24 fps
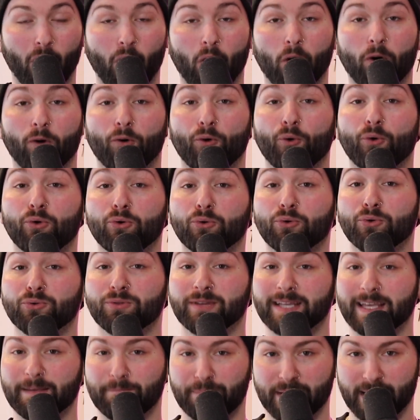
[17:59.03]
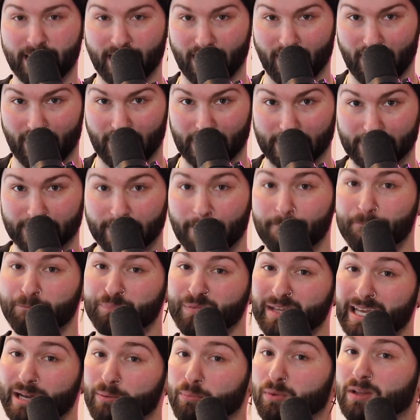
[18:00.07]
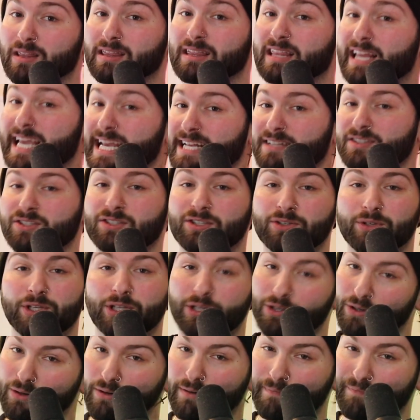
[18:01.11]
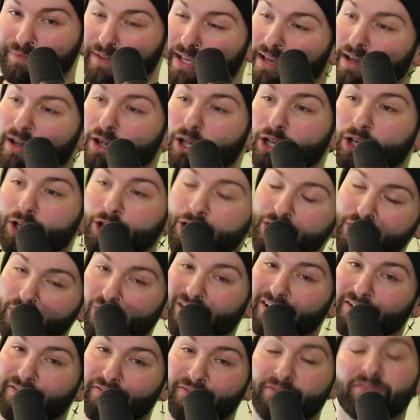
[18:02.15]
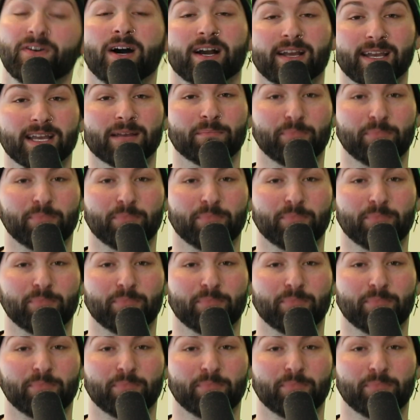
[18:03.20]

only because it relates to you, you're a fucking